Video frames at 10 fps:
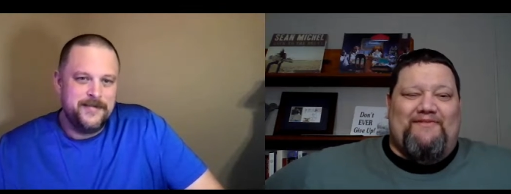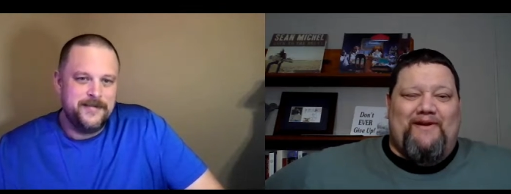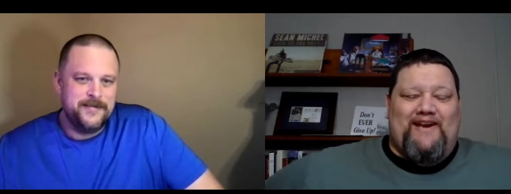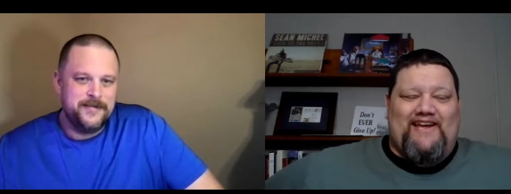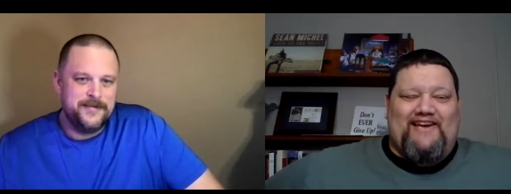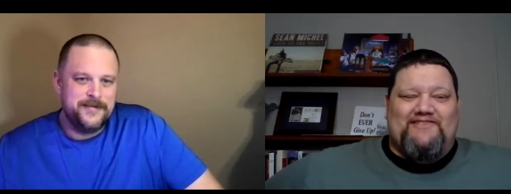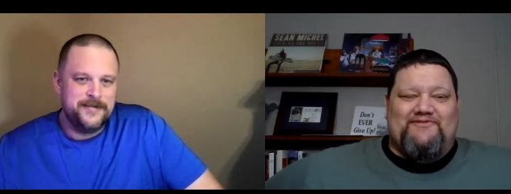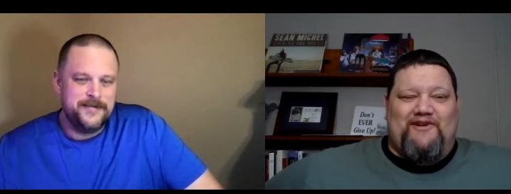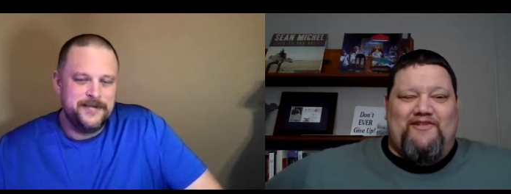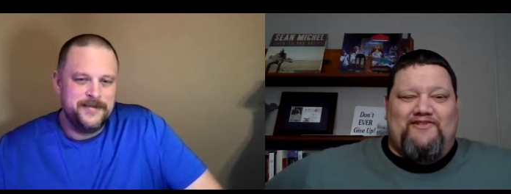Speaker 1: You know, Benny
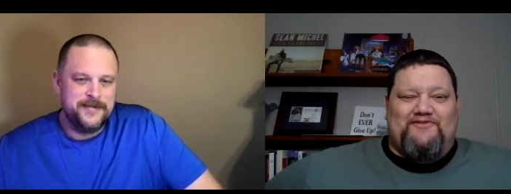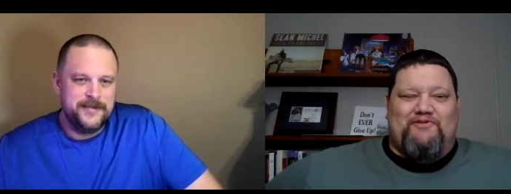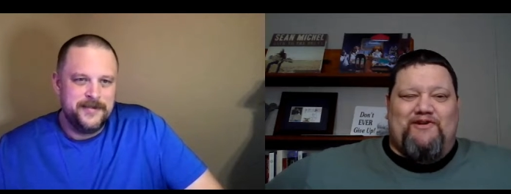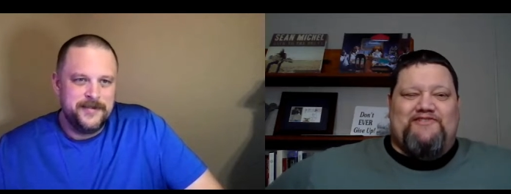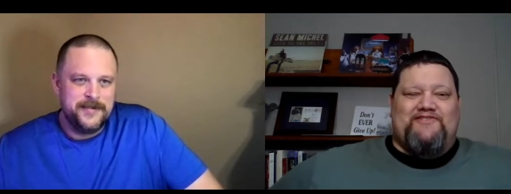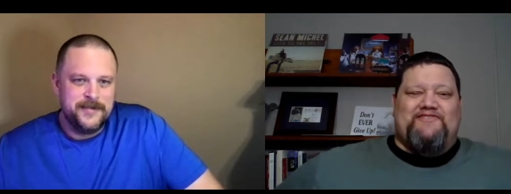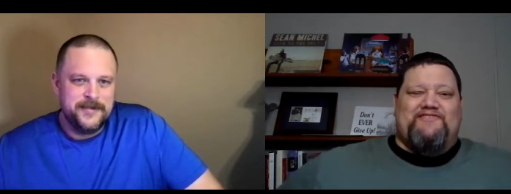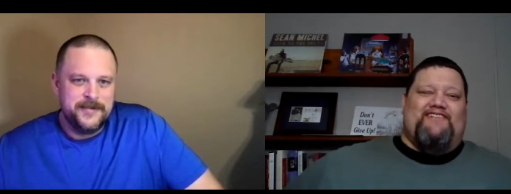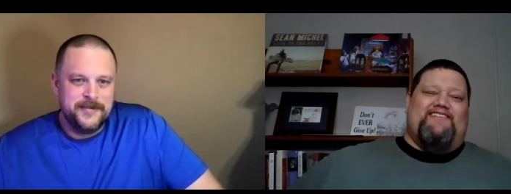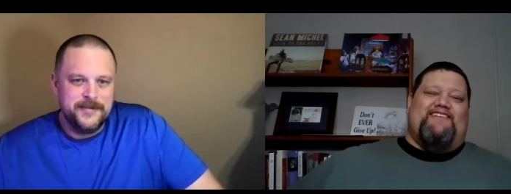Hinn's one of those
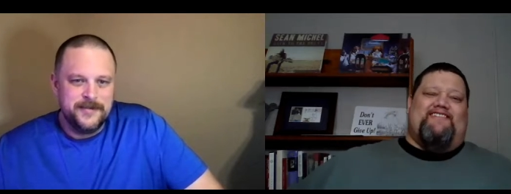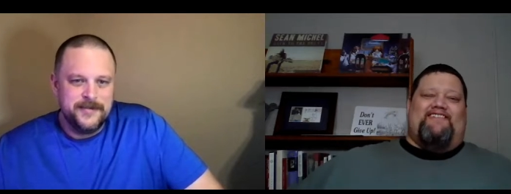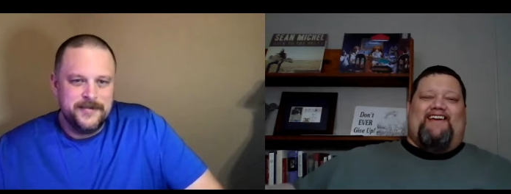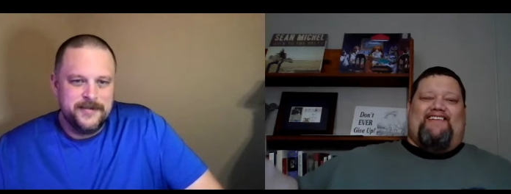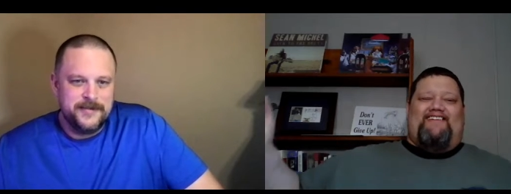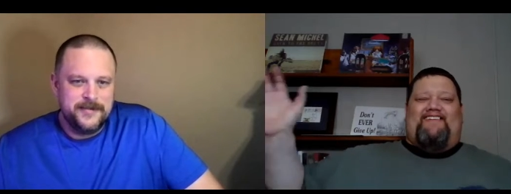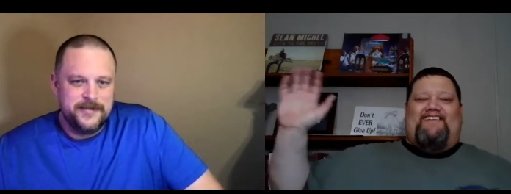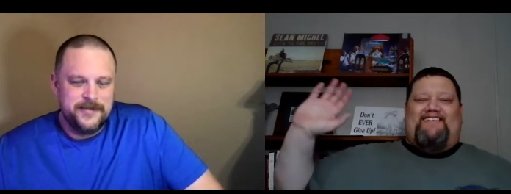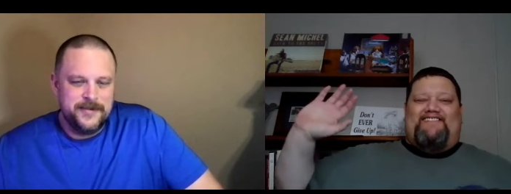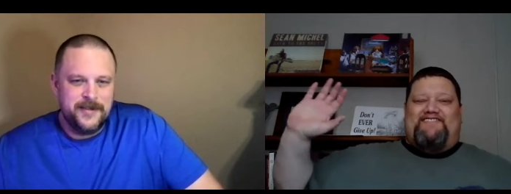preachers that, you know, like
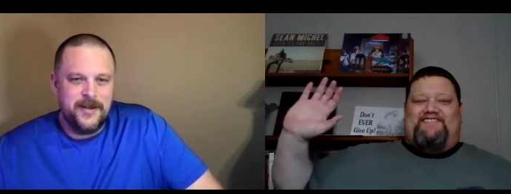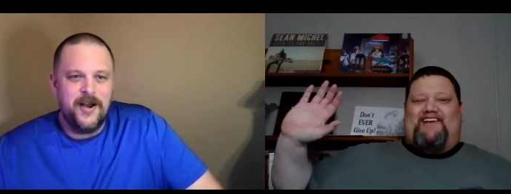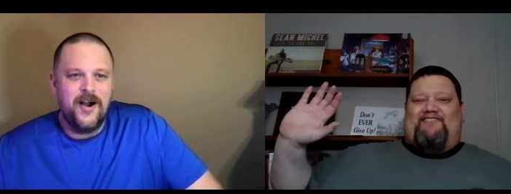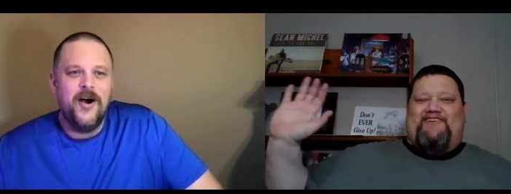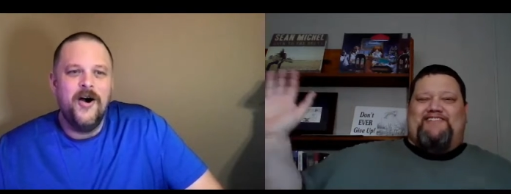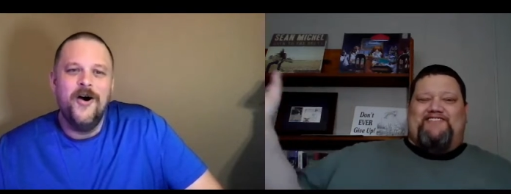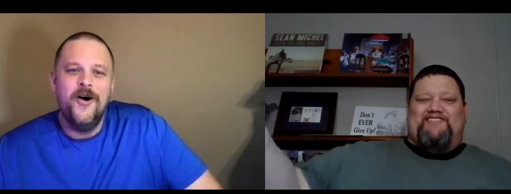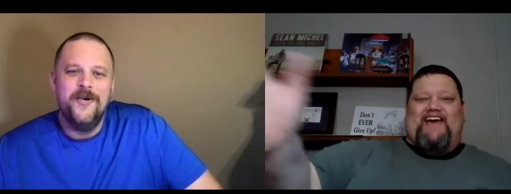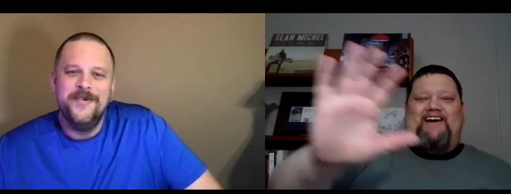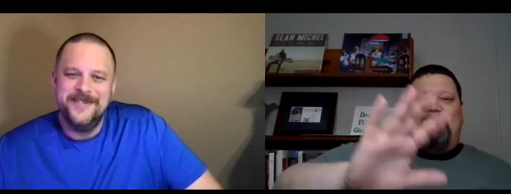just
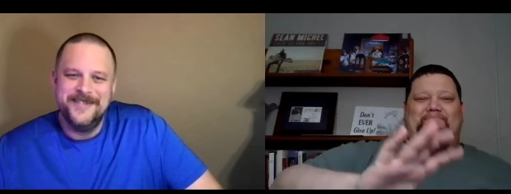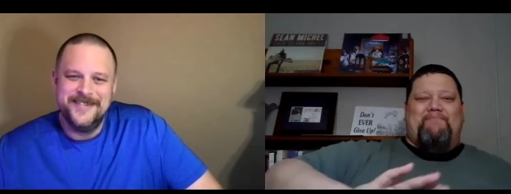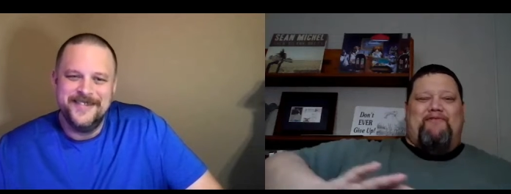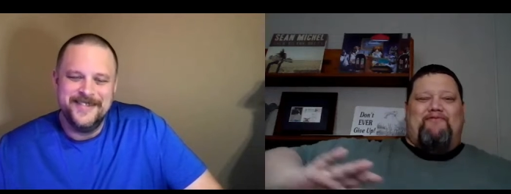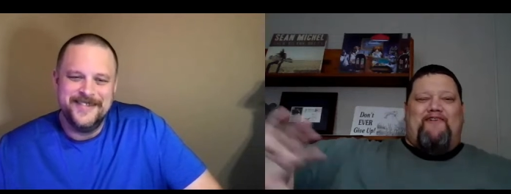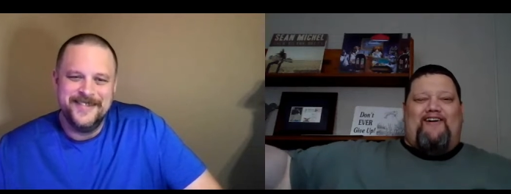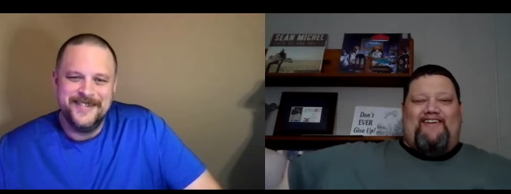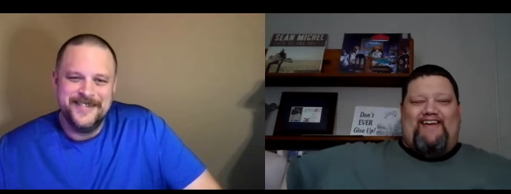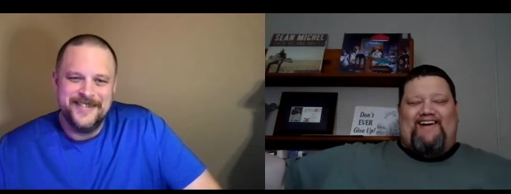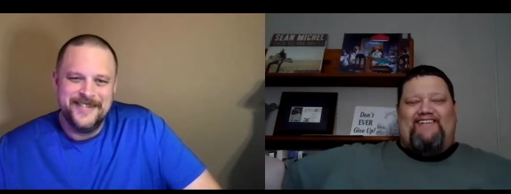oh. out and people
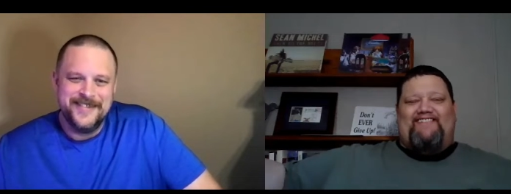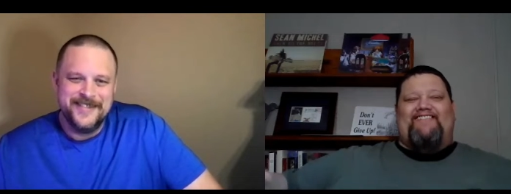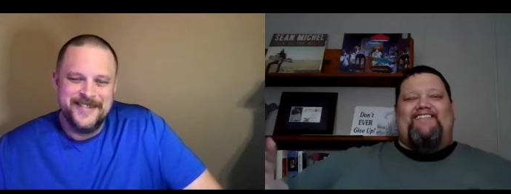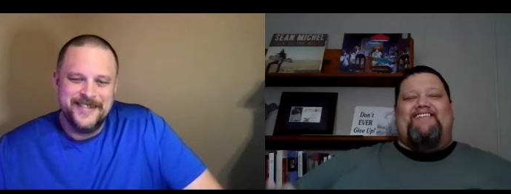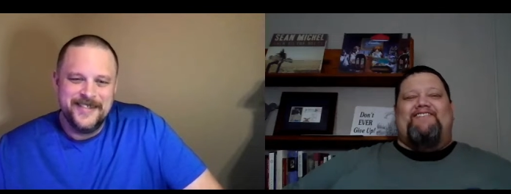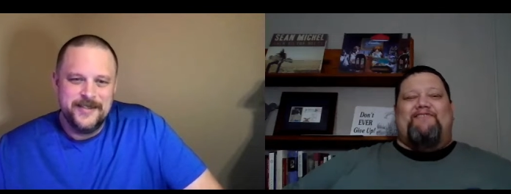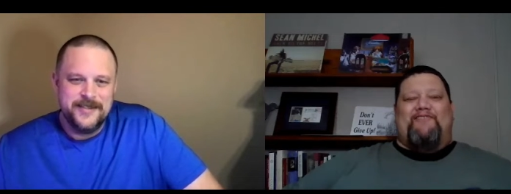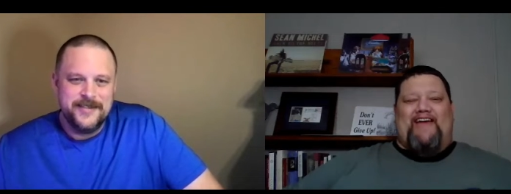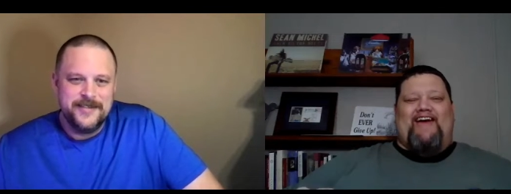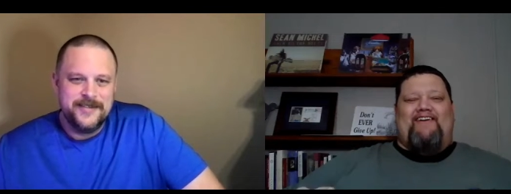fall out.
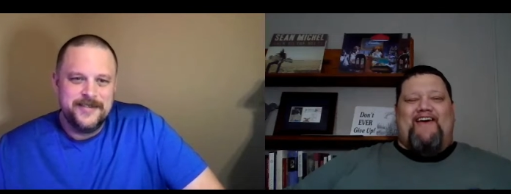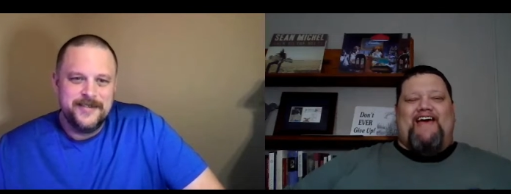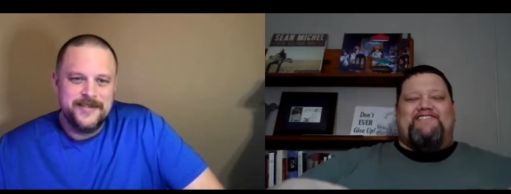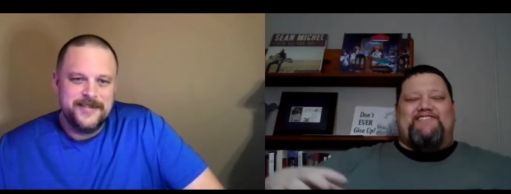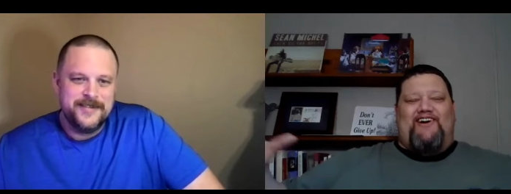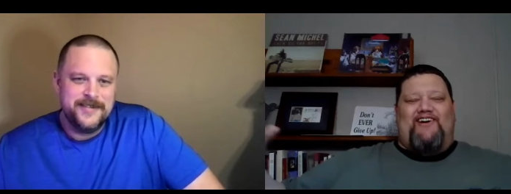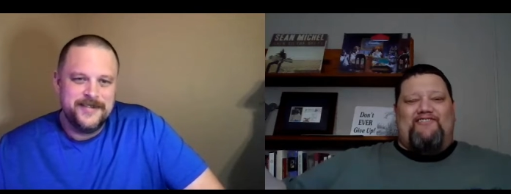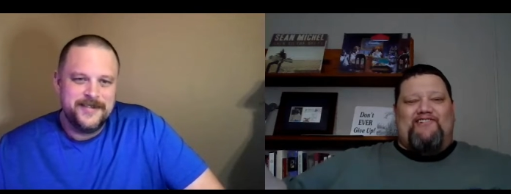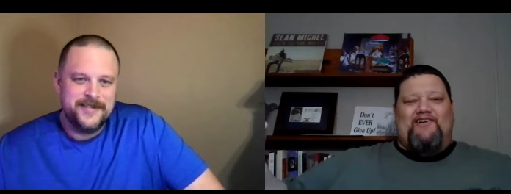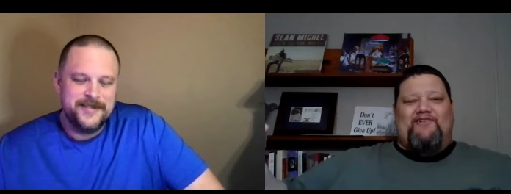Well, they have that
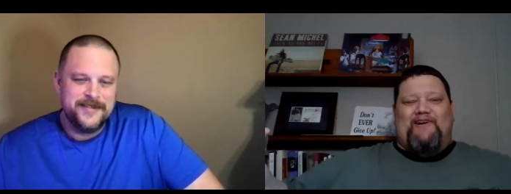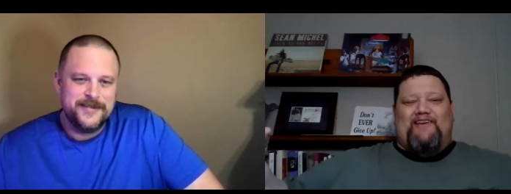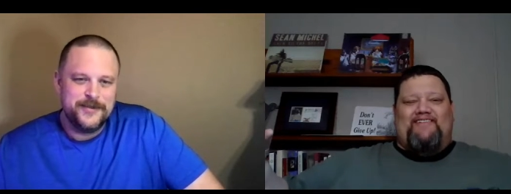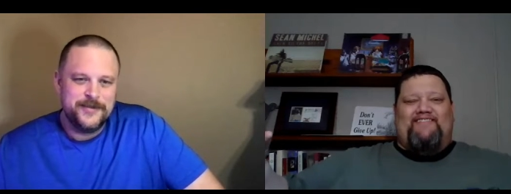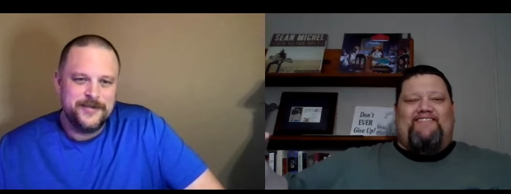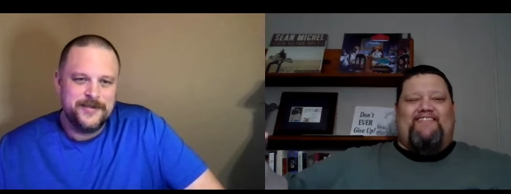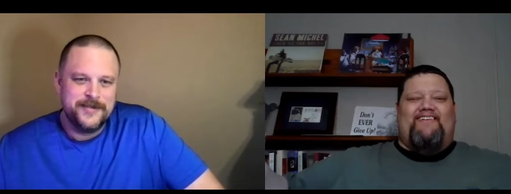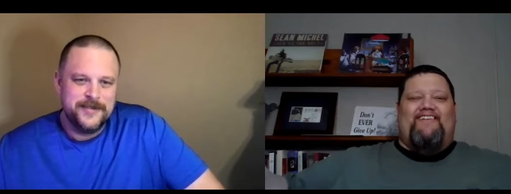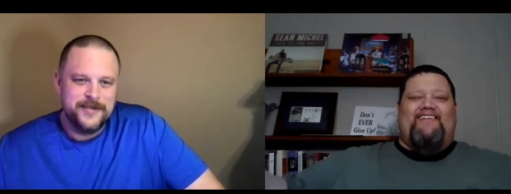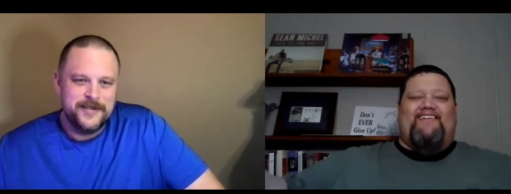song going.
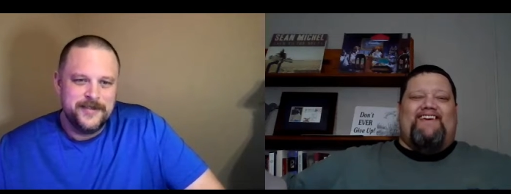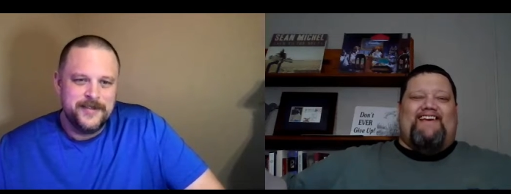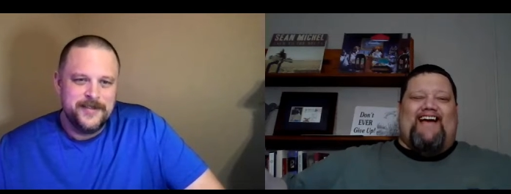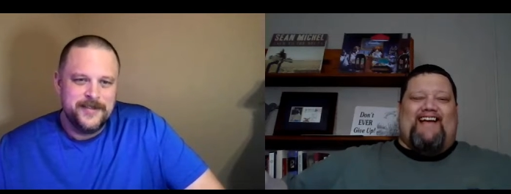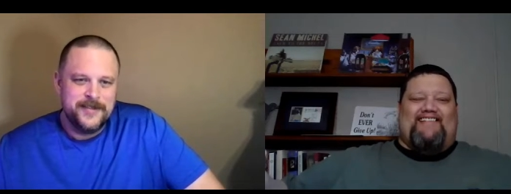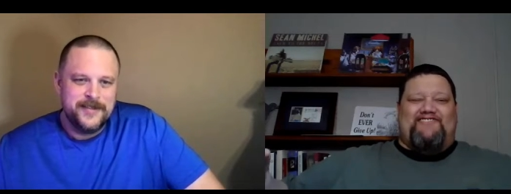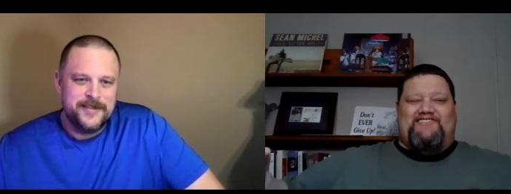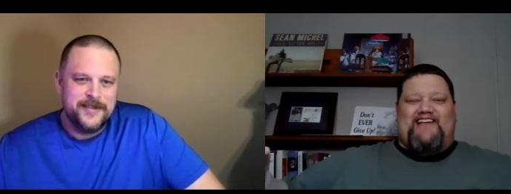And like